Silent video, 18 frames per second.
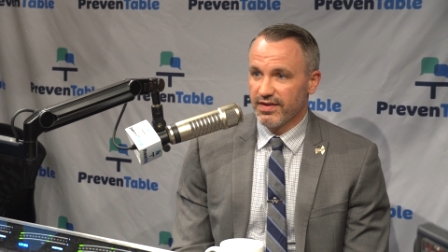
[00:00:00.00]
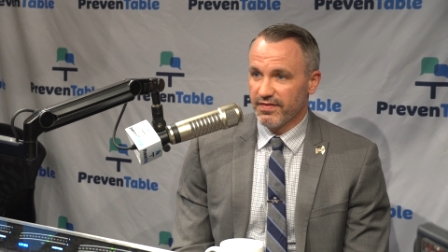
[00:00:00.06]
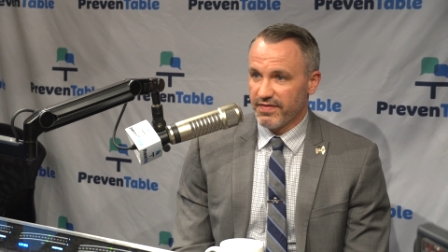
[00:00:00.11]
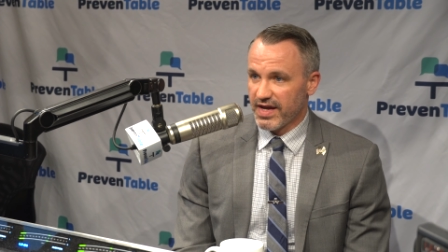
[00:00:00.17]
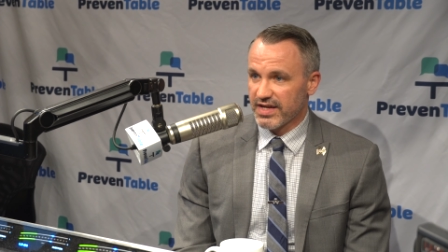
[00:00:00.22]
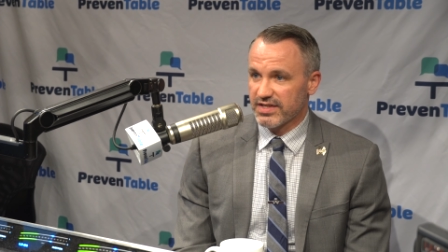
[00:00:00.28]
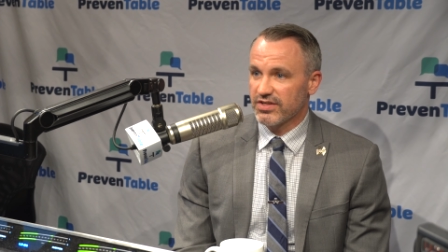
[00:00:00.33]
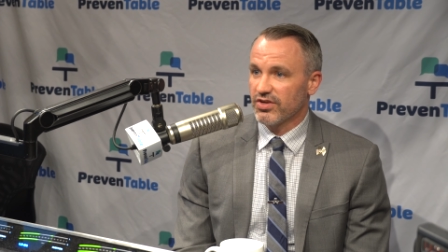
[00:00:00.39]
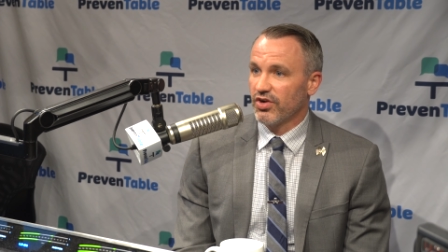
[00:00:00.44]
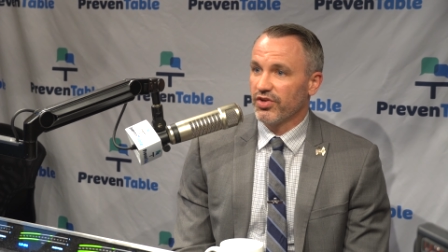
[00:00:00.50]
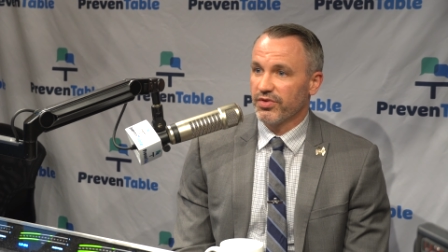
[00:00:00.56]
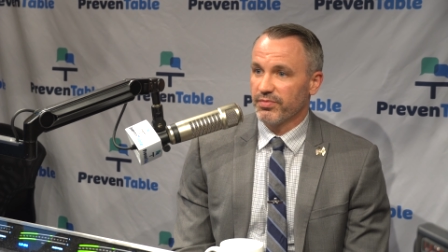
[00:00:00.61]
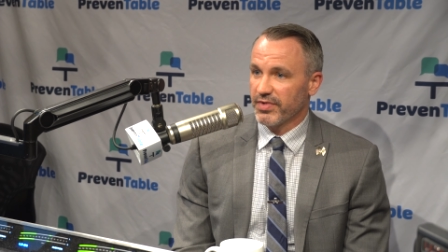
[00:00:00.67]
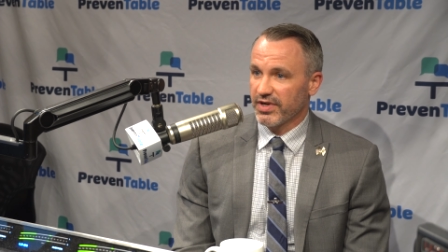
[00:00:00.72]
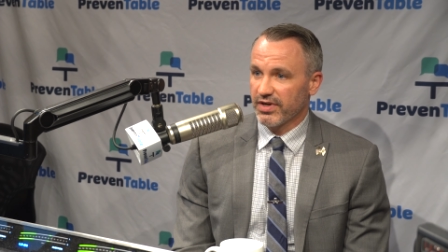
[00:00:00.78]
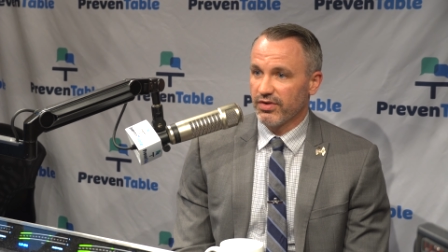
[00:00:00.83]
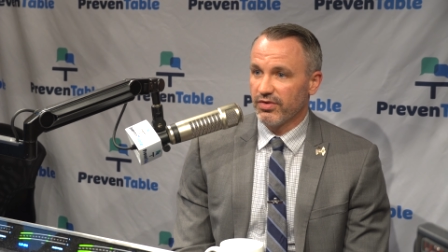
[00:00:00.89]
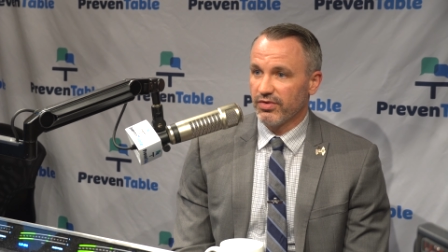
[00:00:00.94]
that's the
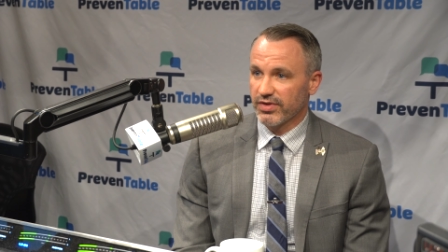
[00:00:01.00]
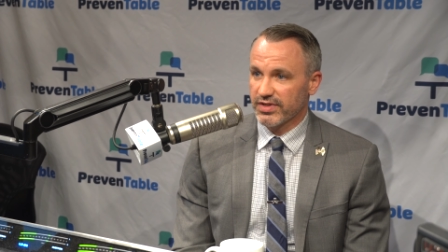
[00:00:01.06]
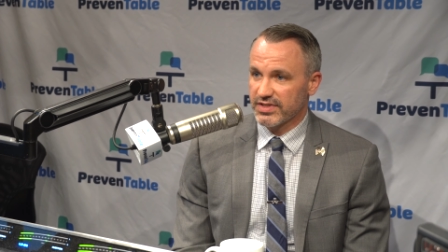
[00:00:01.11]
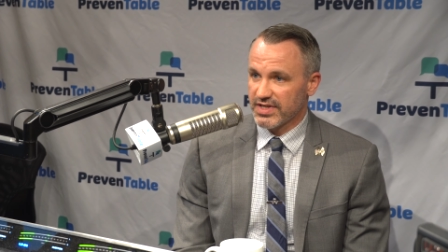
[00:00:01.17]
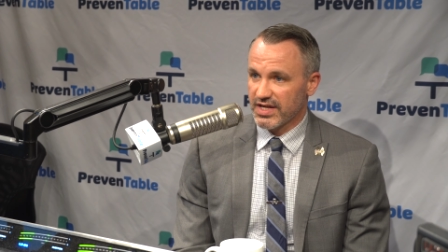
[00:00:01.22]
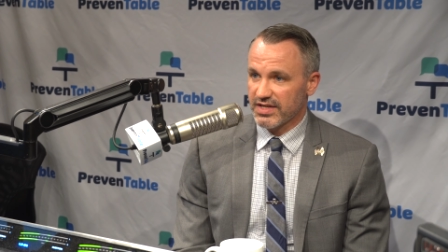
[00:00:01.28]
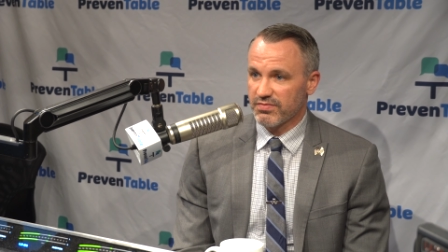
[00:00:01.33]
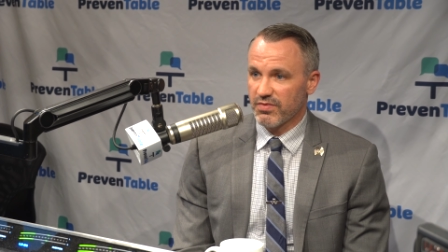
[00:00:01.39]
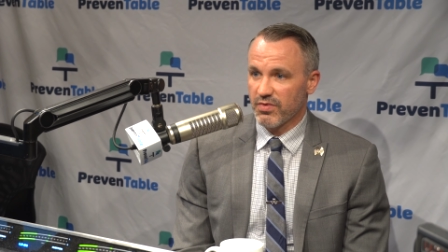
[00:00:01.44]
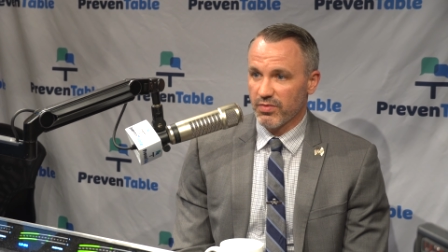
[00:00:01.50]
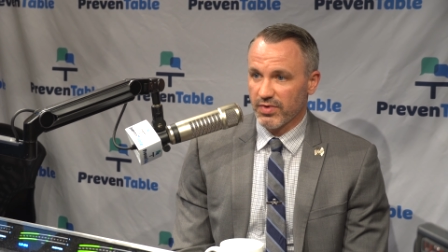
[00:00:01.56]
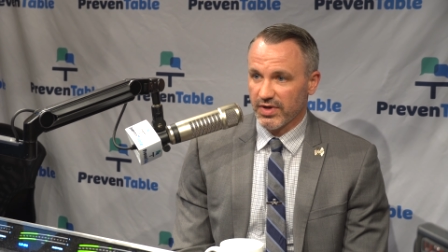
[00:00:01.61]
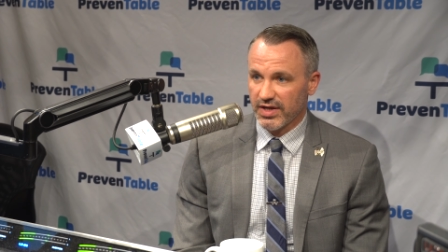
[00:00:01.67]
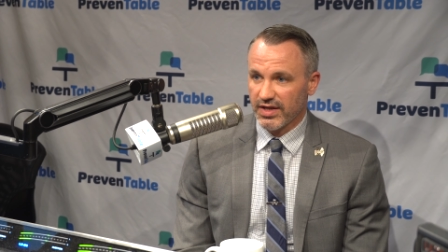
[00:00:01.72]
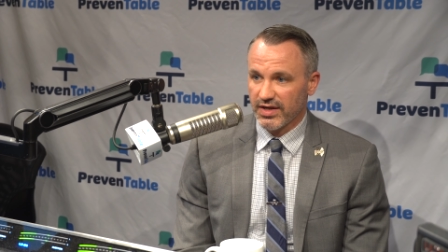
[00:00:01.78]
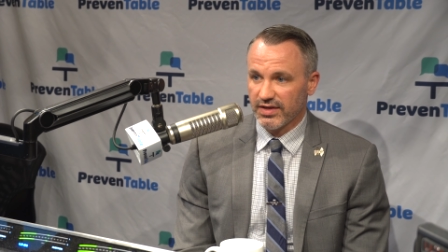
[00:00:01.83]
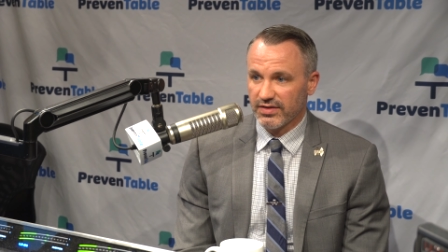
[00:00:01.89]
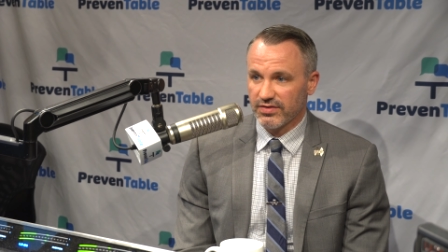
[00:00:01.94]
ultimate goal because that's when we're
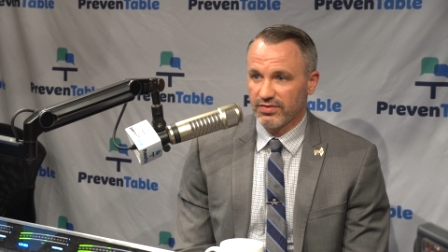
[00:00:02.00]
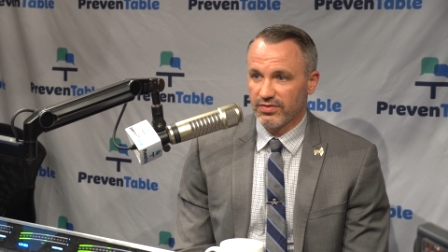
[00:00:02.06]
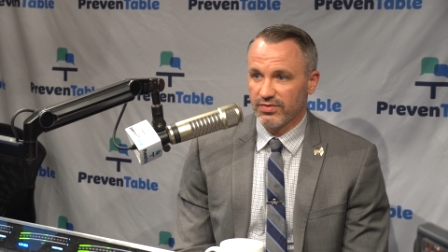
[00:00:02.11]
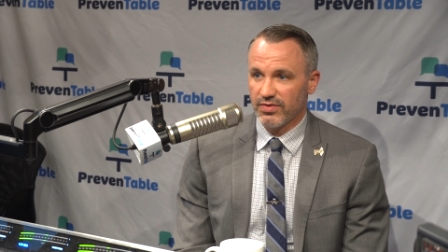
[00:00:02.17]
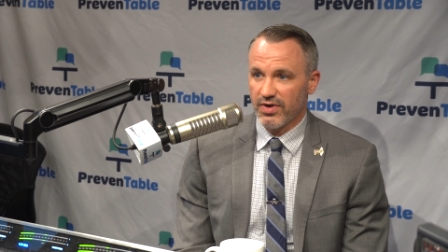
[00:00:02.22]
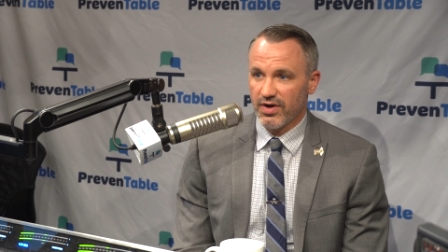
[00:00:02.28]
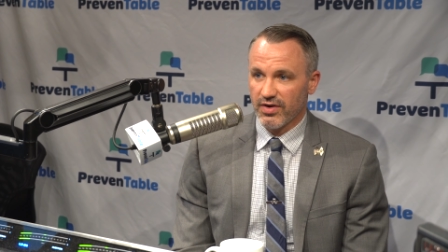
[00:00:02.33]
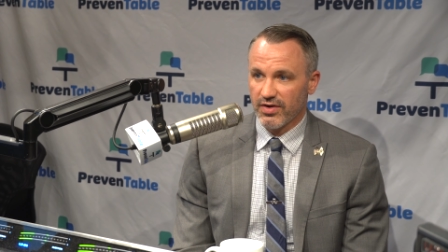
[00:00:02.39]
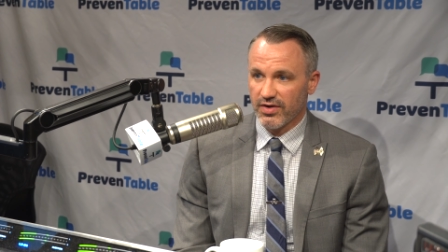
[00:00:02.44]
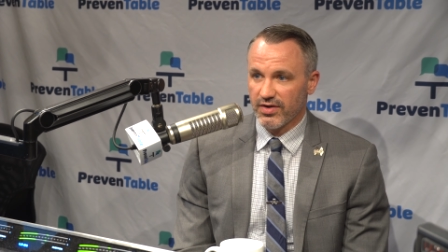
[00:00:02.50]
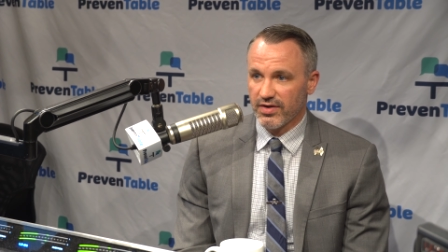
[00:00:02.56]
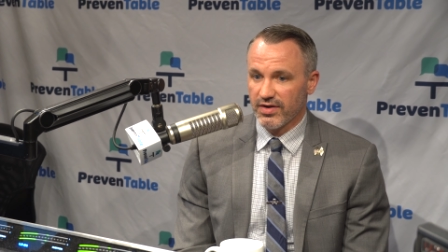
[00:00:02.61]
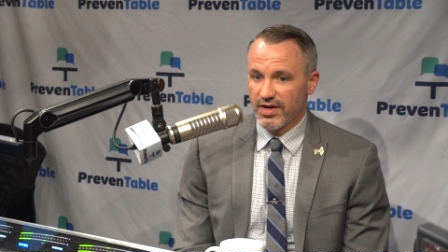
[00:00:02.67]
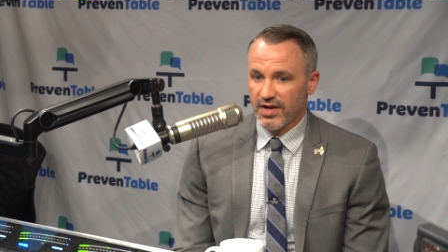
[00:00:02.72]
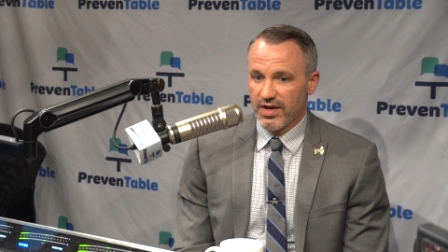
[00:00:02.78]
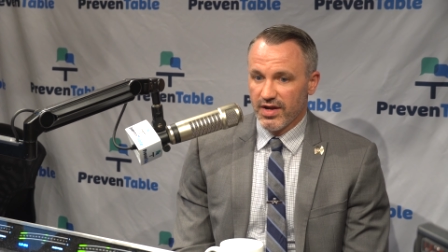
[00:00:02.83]
getting to our